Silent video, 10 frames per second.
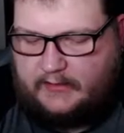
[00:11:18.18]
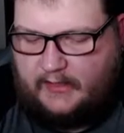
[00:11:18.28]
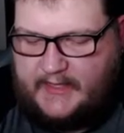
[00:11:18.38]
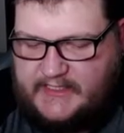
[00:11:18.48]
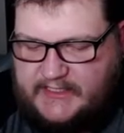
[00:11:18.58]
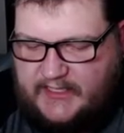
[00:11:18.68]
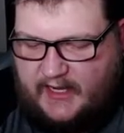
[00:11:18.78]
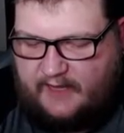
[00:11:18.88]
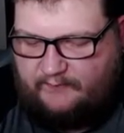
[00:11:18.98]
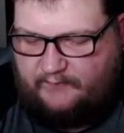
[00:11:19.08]

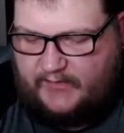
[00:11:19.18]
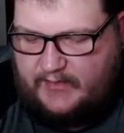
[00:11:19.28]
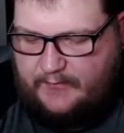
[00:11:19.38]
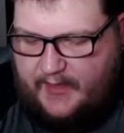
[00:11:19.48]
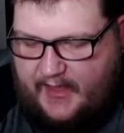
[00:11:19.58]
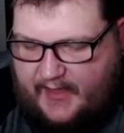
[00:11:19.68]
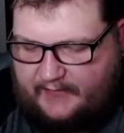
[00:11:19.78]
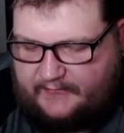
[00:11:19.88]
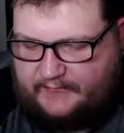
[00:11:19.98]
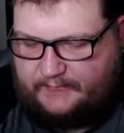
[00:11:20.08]
Glaceon
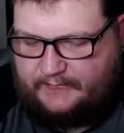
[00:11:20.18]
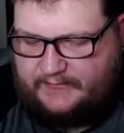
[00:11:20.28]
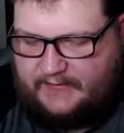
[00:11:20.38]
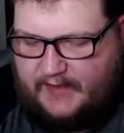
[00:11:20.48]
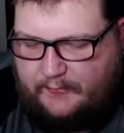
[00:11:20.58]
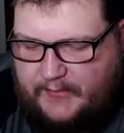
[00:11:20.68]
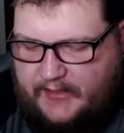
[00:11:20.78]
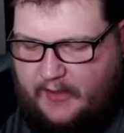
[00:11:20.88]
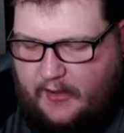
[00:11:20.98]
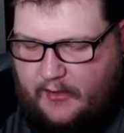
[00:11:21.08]
VMAX. There we
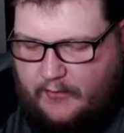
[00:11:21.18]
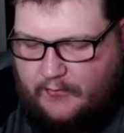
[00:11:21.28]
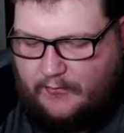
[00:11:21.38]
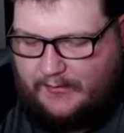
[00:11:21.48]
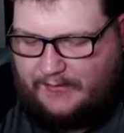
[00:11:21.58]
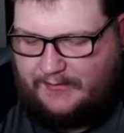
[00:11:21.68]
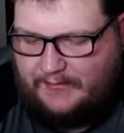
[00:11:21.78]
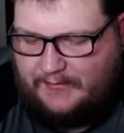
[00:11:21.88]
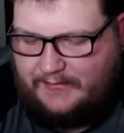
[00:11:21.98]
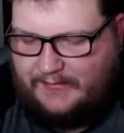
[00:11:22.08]
go.
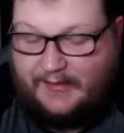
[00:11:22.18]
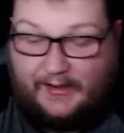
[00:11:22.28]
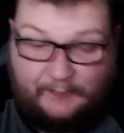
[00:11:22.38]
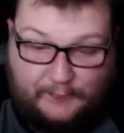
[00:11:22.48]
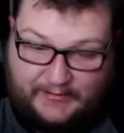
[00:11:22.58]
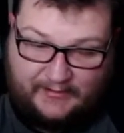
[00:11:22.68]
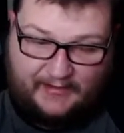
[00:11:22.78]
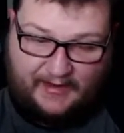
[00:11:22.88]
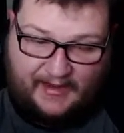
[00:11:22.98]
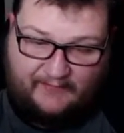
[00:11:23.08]
We did
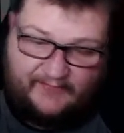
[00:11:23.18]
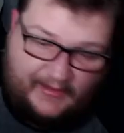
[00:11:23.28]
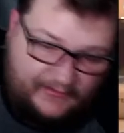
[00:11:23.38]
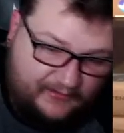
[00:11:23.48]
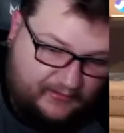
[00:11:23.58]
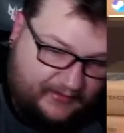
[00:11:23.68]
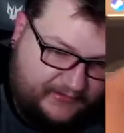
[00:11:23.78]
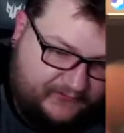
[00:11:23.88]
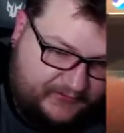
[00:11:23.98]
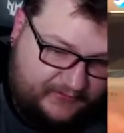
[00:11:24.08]
not have that in the
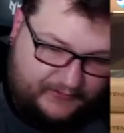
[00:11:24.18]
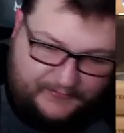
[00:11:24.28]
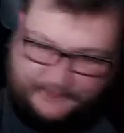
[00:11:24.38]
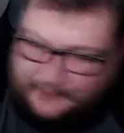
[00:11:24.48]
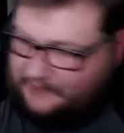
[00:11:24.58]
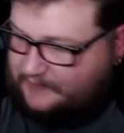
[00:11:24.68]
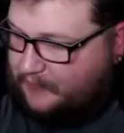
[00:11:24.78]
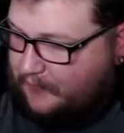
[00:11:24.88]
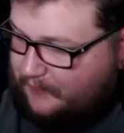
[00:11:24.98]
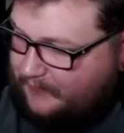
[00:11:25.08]
collection either.
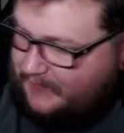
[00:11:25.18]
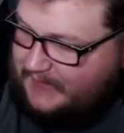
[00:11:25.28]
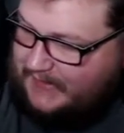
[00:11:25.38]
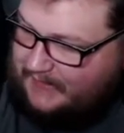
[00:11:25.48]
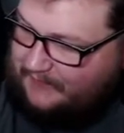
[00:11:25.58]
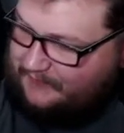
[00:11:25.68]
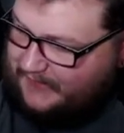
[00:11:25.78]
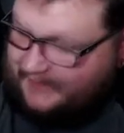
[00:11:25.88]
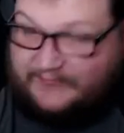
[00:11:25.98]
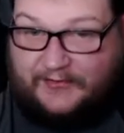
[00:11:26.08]
So
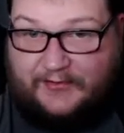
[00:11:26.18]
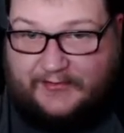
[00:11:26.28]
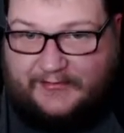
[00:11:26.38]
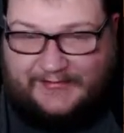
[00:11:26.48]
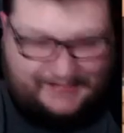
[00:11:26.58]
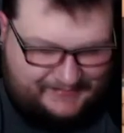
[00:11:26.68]
that's good.